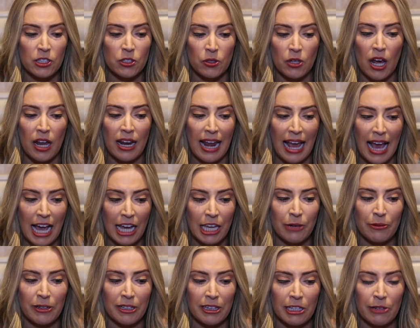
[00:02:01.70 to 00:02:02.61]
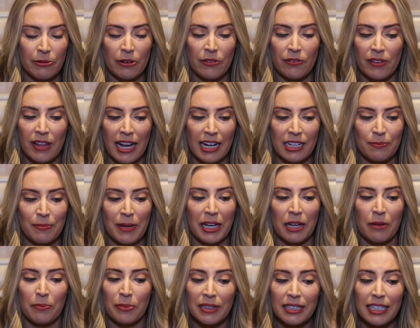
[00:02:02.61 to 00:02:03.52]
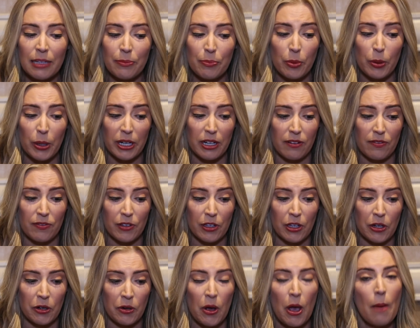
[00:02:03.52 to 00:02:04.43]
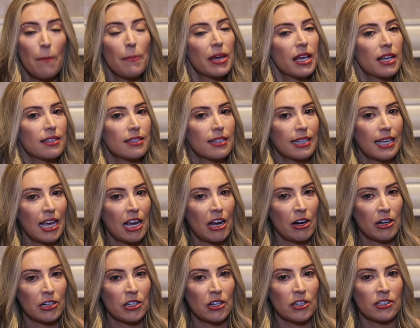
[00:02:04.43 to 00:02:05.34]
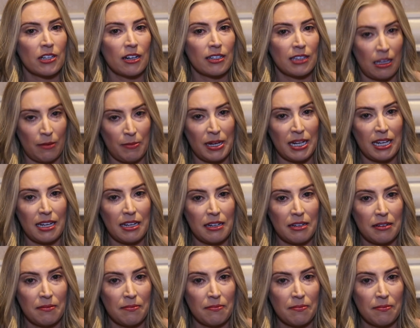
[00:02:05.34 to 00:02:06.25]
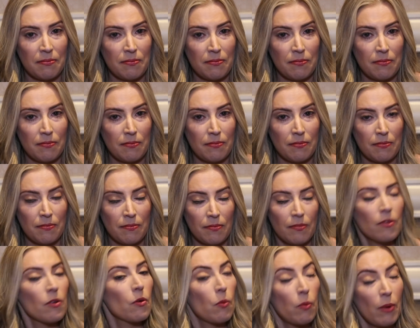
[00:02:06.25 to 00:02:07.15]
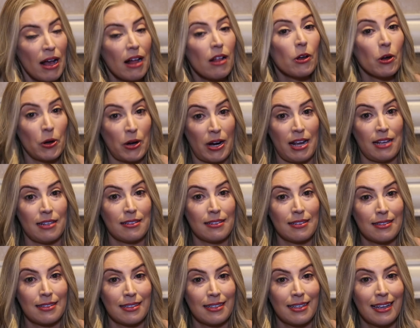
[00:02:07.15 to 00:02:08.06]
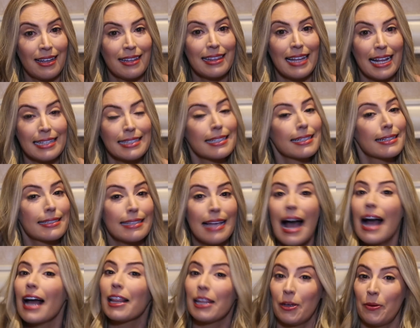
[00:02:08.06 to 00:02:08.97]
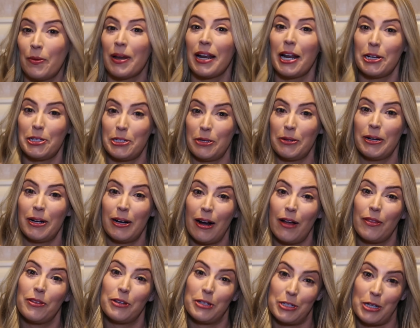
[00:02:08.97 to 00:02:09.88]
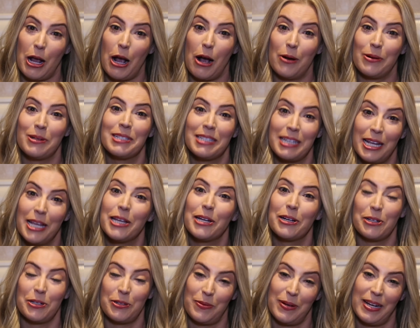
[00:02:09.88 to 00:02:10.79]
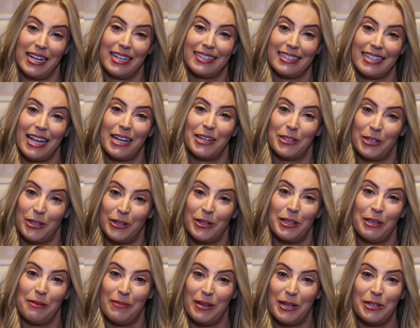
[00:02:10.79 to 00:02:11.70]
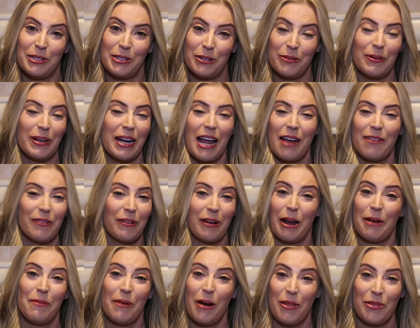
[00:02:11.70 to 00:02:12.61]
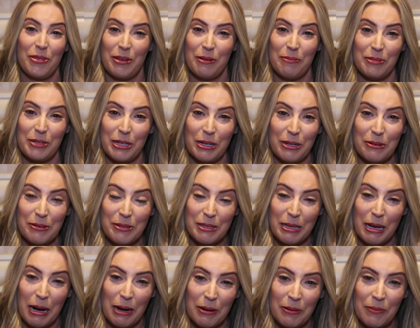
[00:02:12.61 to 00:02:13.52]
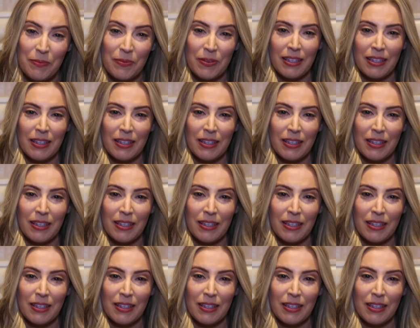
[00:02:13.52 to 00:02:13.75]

do not accurately reflect my complete point of view because the characters are limited. Well, Chris, that's exactly what I do here on the show is take your tweets and turn them into whatever I want them to. So